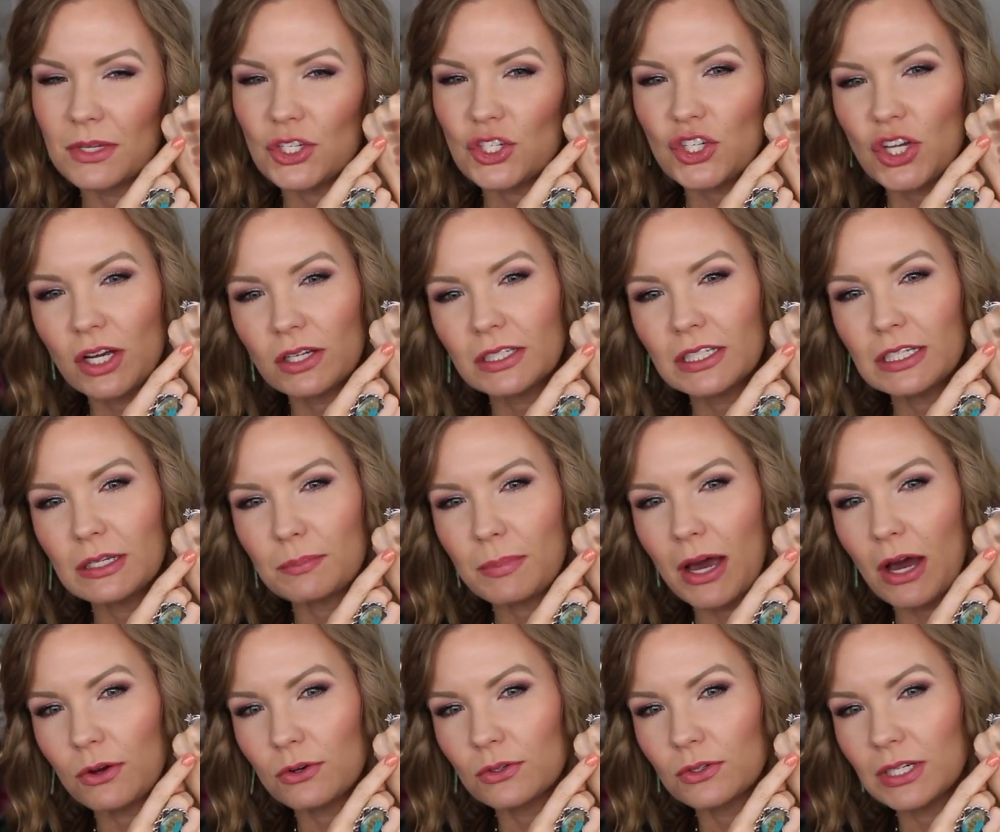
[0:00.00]
chunky and
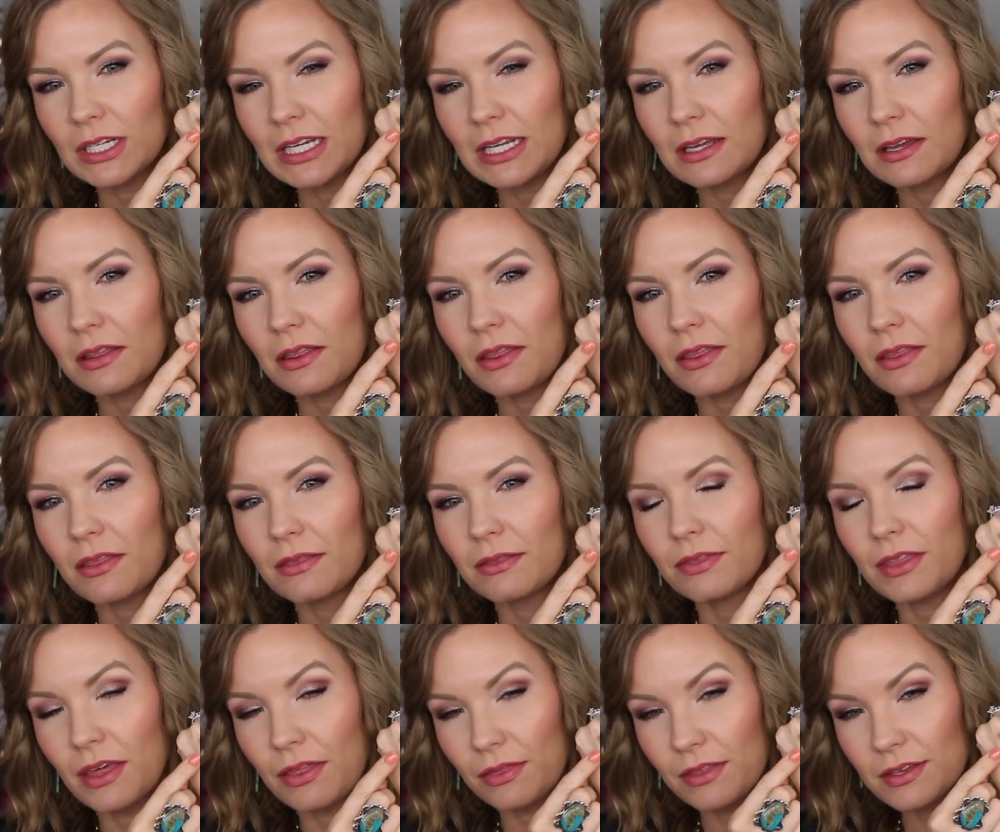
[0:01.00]
powdery
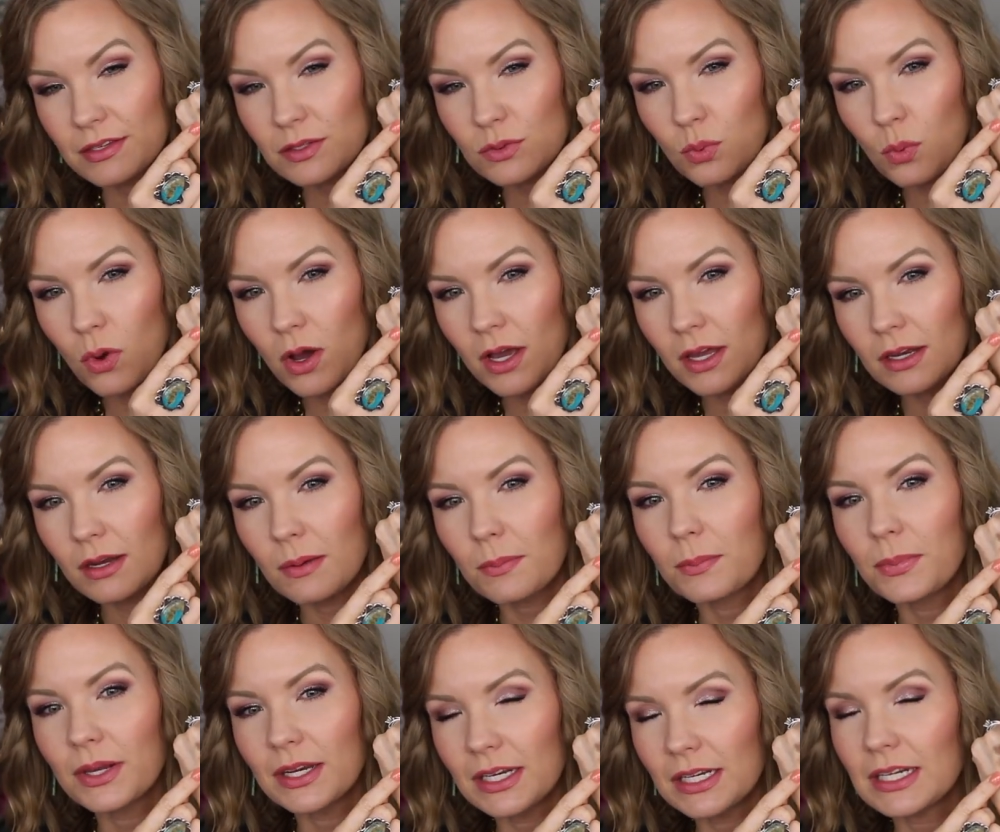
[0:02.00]
than this one,
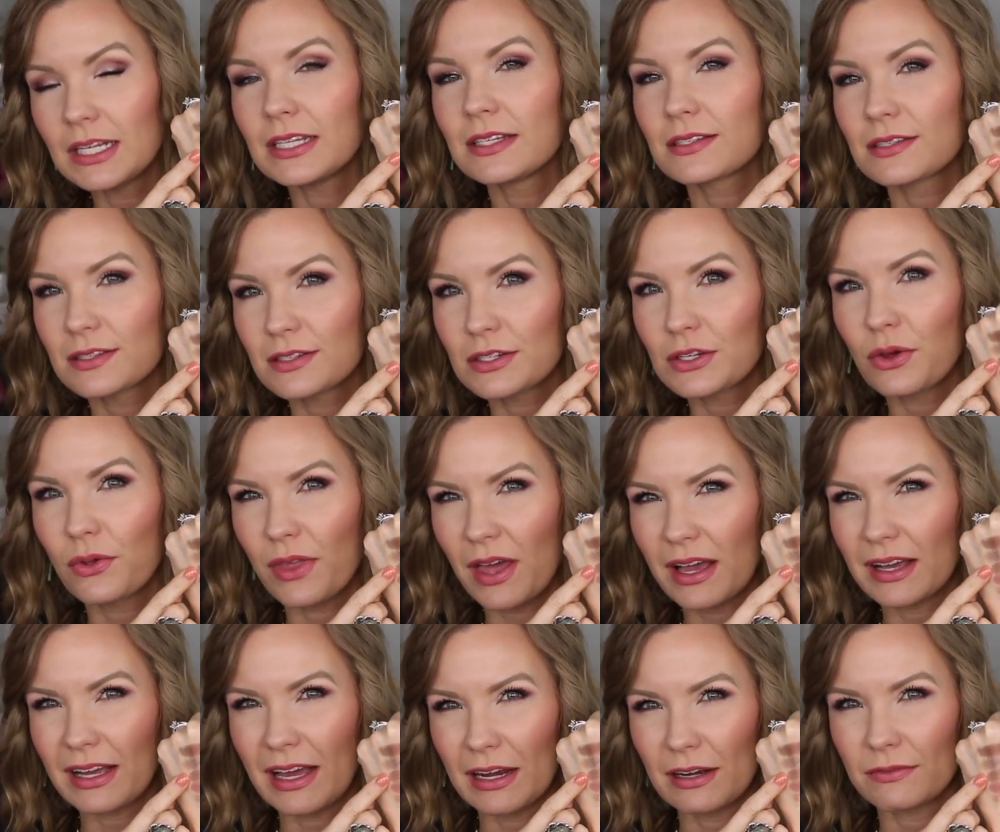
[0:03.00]
but it is still
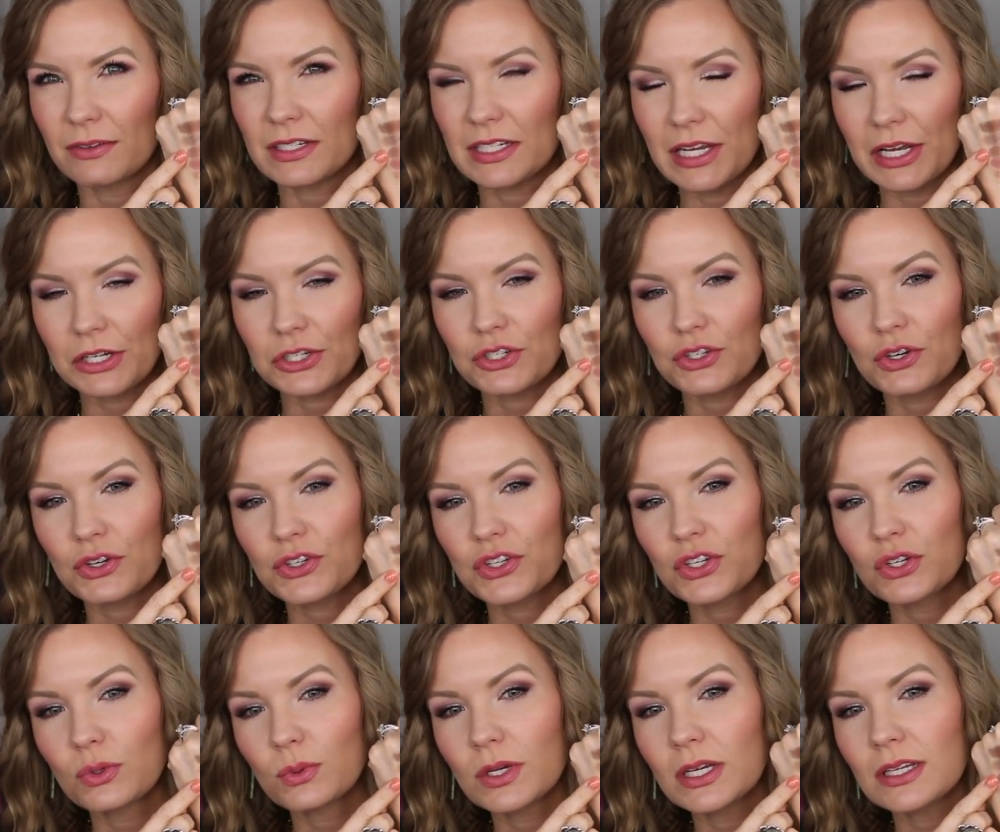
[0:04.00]
that kind of a texture
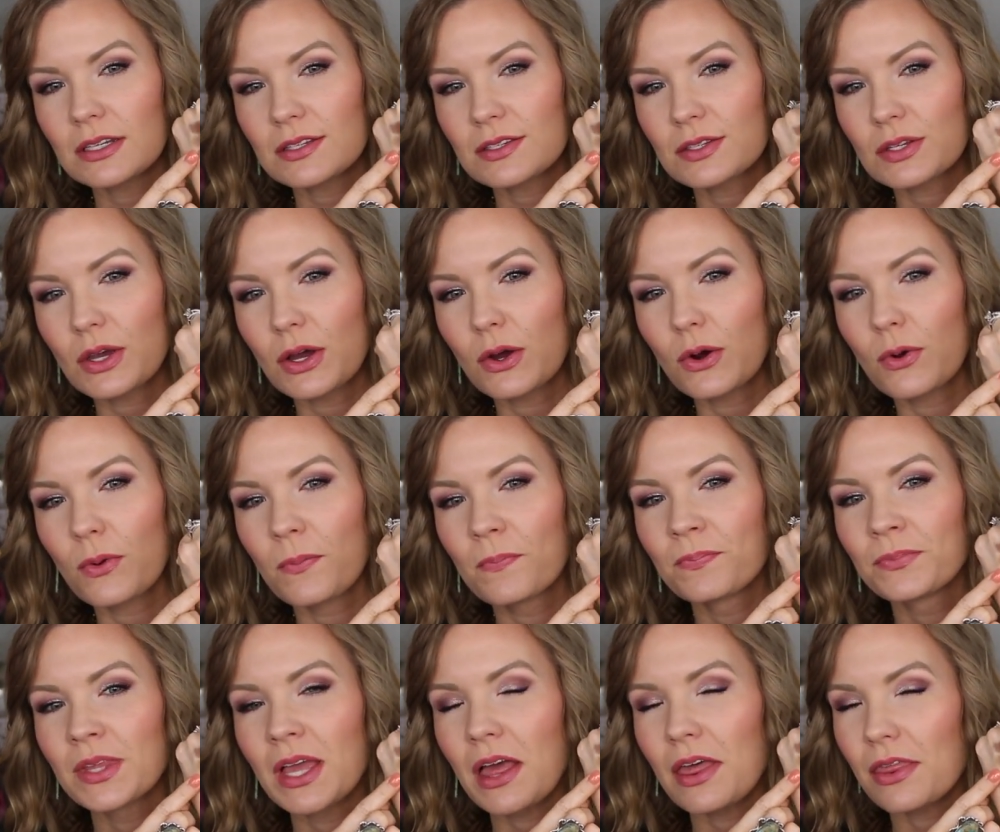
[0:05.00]
to it. So
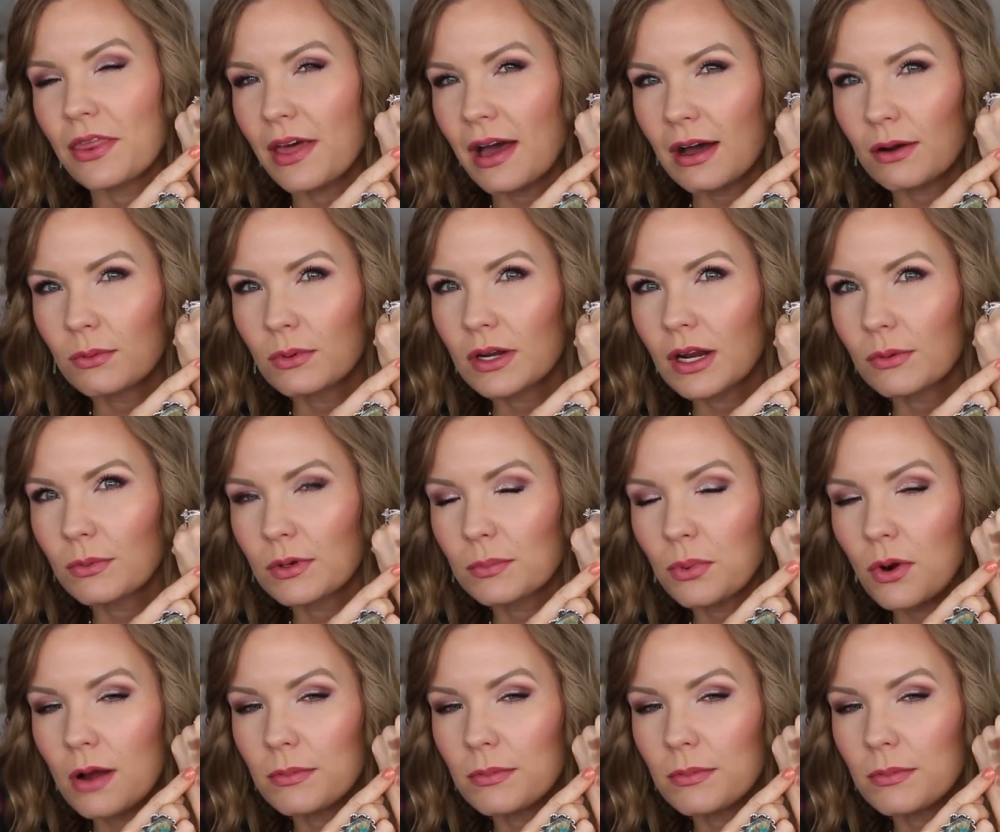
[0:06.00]
that one I would